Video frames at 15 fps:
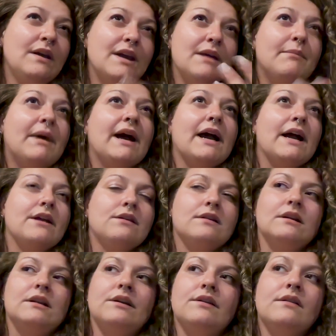in my eyes
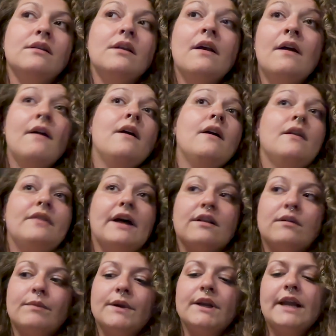at least,
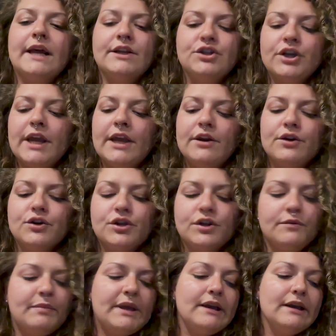that's what an educator
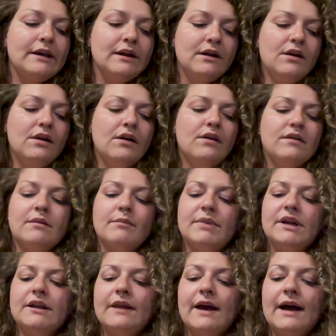should be.
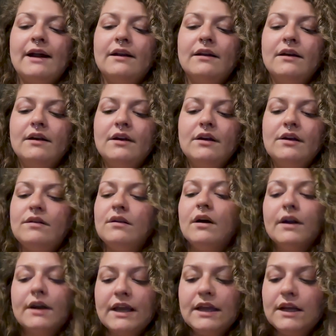Somebody that is
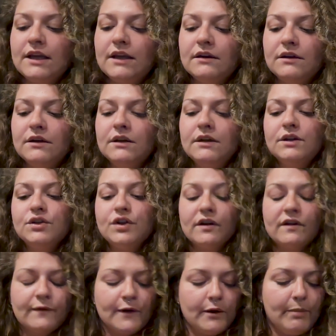not in it
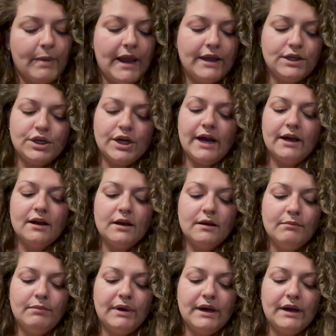just for a paycheck,
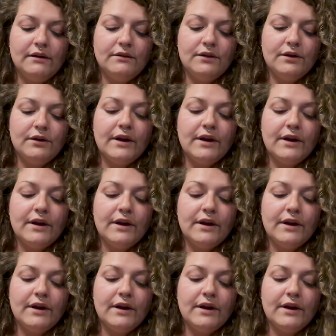but they're